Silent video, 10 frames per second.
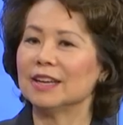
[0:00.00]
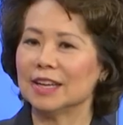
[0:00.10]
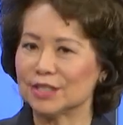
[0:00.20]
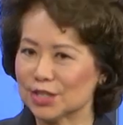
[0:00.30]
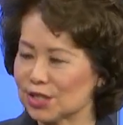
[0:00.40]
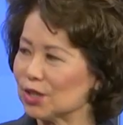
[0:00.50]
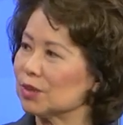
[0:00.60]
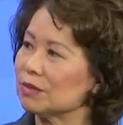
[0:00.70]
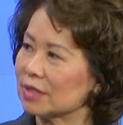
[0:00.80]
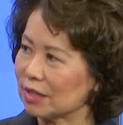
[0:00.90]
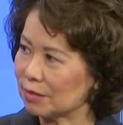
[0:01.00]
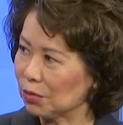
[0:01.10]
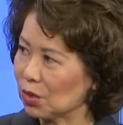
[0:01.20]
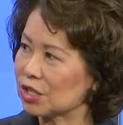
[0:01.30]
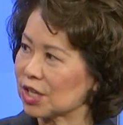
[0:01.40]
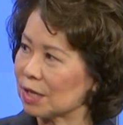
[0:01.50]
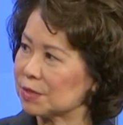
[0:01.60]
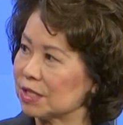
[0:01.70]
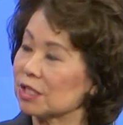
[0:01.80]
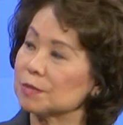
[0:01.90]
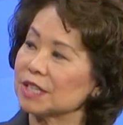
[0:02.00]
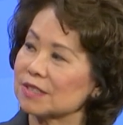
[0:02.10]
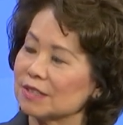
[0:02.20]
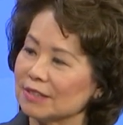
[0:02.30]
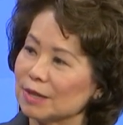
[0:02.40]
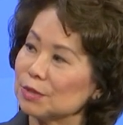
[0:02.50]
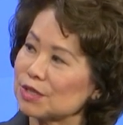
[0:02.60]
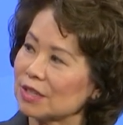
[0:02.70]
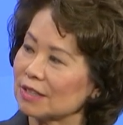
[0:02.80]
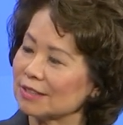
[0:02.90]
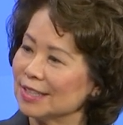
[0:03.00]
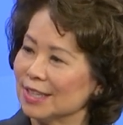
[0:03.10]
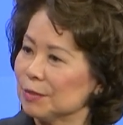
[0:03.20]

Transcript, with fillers: And so there are more job seekers because the numbers are,